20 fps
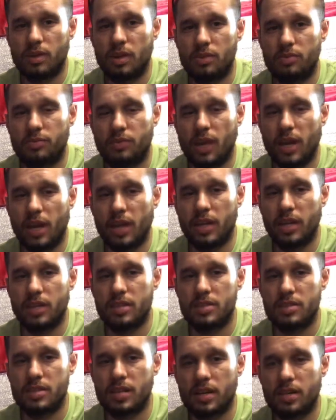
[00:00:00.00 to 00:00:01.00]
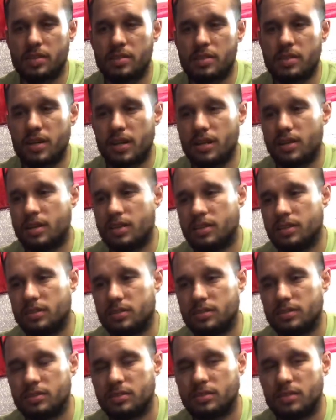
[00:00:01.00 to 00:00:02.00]
flying insects that are
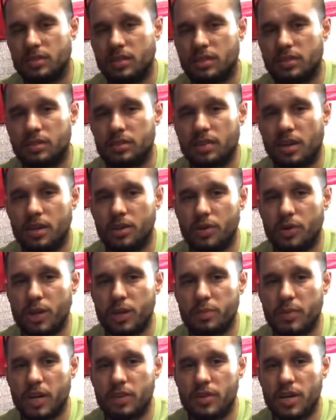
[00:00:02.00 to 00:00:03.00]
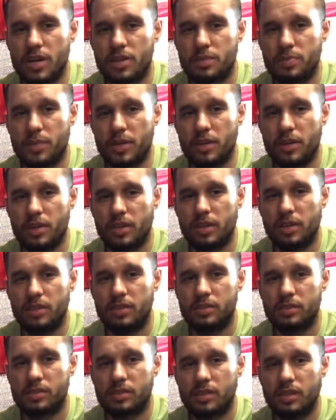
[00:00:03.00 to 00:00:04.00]
annoying my raspberries
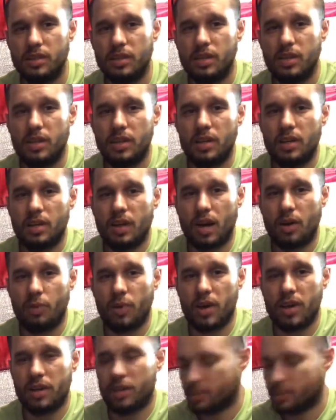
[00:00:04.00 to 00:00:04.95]
away.